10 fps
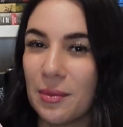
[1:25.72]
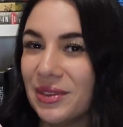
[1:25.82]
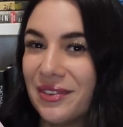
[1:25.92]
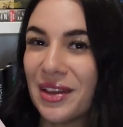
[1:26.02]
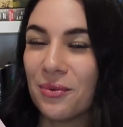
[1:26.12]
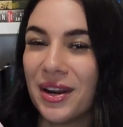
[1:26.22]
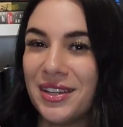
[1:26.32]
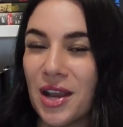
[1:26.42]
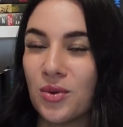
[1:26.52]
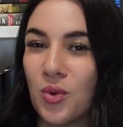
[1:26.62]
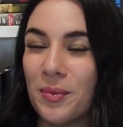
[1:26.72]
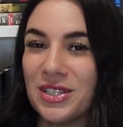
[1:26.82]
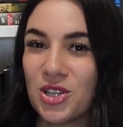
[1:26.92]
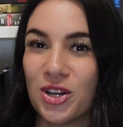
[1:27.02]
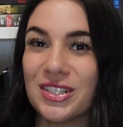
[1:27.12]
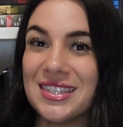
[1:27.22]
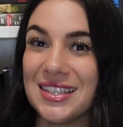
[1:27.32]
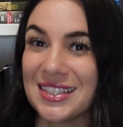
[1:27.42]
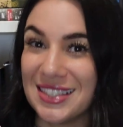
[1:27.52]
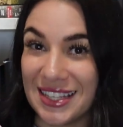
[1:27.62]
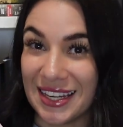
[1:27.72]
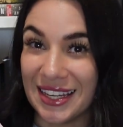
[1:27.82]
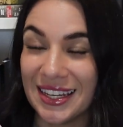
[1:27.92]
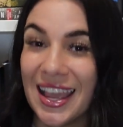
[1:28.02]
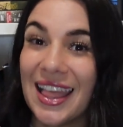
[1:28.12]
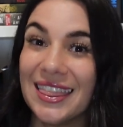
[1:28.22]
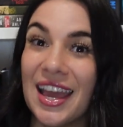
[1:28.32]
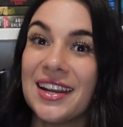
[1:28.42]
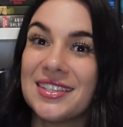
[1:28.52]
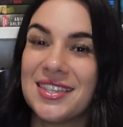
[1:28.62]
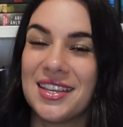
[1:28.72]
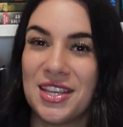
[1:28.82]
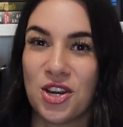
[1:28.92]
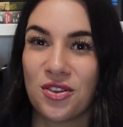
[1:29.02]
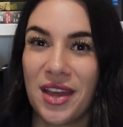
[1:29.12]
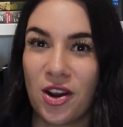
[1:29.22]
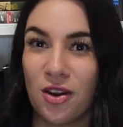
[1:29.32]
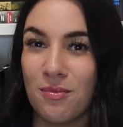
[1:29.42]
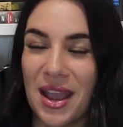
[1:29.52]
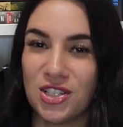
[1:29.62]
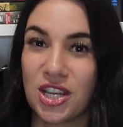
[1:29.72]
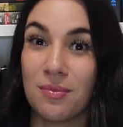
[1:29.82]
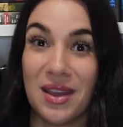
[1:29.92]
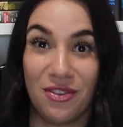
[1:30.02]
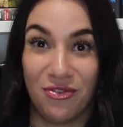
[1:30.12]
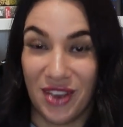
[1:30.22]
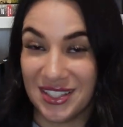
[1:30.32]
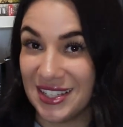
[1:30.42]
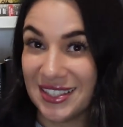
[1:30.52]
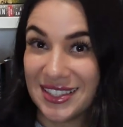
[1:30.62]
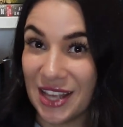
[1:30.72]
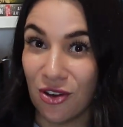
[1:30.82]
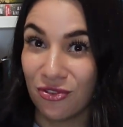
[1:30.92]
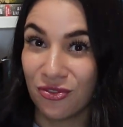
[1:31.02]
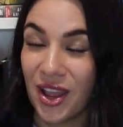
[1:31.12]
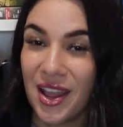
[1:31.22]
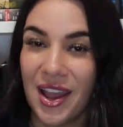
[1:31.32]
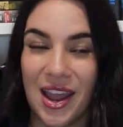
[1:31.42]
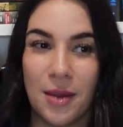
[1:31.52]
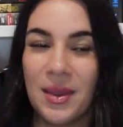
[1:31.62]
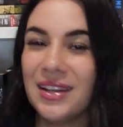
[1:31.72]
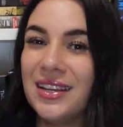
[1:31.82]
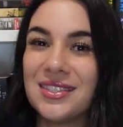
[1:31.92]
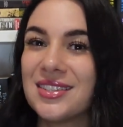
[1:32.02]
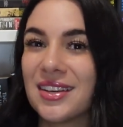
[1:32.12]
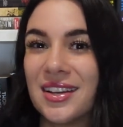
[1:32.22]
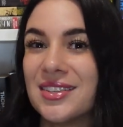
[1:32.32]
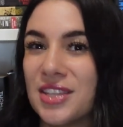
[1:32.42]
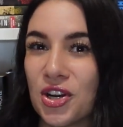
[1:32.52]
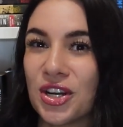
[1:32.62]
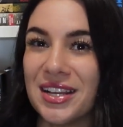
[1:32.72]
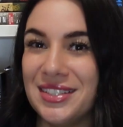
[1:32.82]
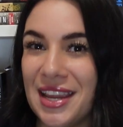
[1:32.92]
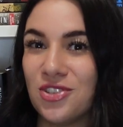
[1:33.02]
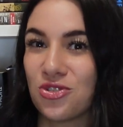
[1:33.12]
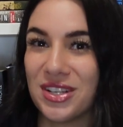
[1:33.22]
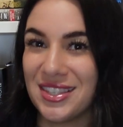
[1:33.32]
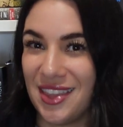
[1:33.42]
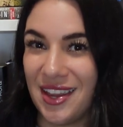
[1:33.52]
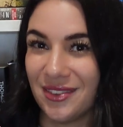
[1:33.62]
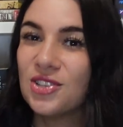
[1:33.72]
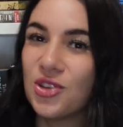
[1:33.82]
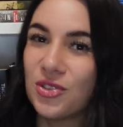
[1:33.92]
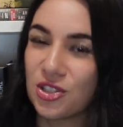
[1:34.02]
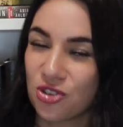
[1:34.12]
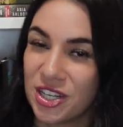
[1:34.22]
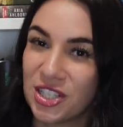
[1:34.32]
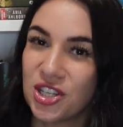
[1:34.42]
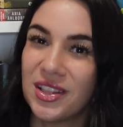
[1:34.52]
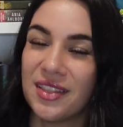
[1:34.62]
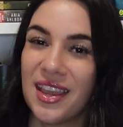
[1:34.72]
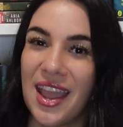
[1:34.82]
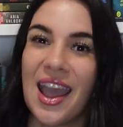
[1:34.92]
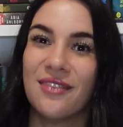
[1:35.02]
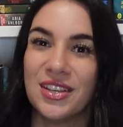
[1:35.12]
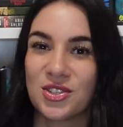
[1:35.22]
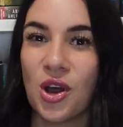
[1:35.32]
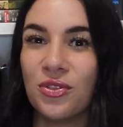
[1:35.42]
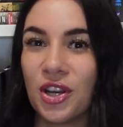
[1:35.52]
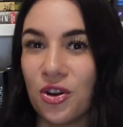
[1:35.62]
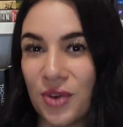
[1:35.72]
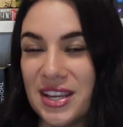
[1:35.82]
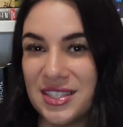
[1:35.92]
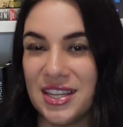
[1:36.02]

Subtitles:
They believe that when a young woman turns 16, that is the year that her magic manifests itself, and it's considered a dangerous thing. So the tradition that they have is called the Grace